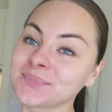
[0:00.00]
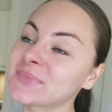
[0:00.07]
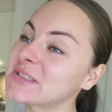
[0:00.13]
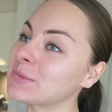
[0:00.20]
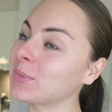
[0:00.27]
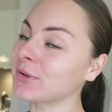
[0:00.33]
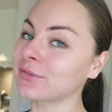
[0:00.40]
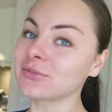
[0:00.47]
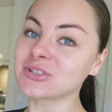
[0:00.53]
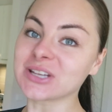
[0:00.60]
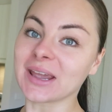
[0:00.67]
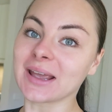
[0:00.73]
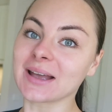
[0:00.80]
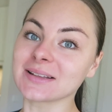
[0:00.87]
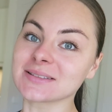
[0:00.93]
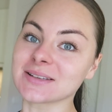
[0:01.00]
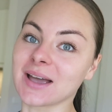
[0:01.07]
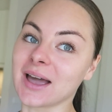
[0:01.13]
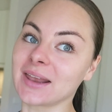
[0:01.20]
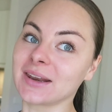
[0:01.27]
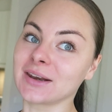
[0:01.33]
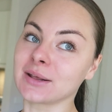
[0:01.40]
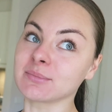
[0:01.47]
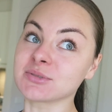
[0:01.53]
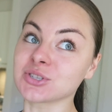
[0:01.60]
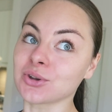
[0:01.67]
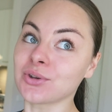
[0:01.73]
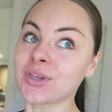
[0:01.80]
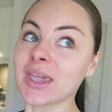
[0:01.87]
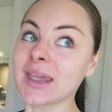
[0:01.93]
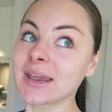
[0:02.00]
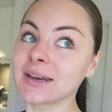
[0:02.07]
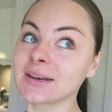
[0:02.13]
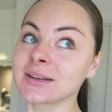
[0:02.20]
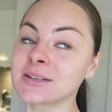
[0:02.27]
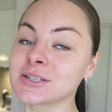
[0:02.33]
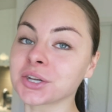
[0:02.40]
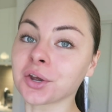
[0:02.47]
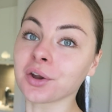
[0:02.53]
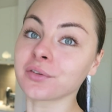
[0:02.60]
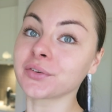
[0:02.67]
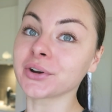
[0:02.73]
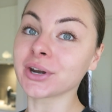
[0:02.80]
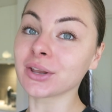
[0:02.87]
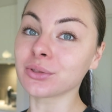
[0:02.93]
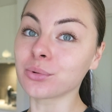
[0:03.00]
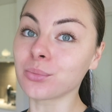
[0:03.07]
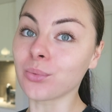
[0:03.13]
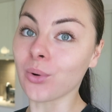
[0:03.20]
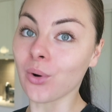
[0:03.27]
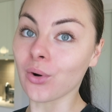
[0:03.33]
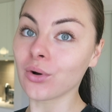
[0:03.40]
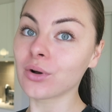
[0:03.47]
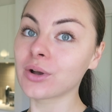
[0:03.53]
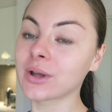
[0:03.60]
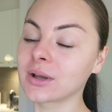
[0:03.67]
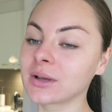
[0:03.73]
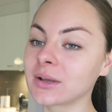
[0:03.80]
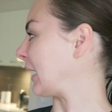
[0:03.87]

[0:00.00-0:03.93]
It's a beautiful day outside and I'm so keen to go for another walk.